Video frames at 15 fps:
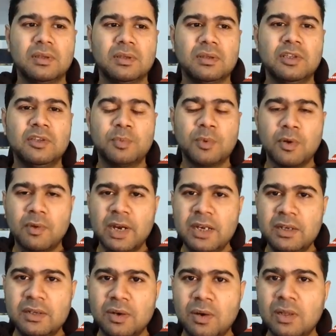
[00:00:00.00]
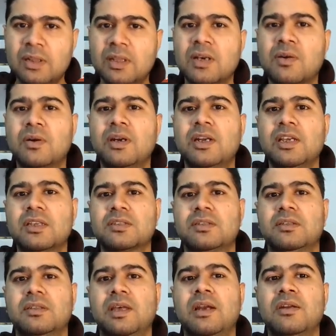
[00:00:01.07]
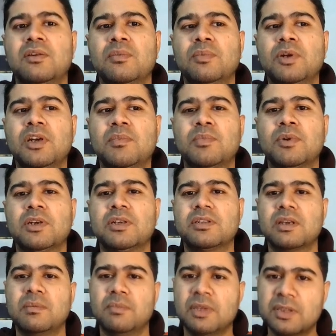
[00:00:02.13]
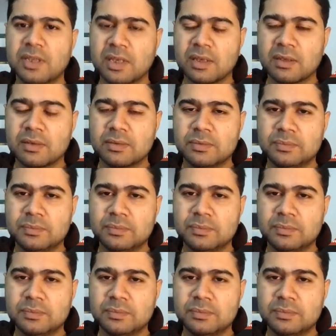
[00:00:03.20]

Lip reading: This provides all the context that your bullet points are missing.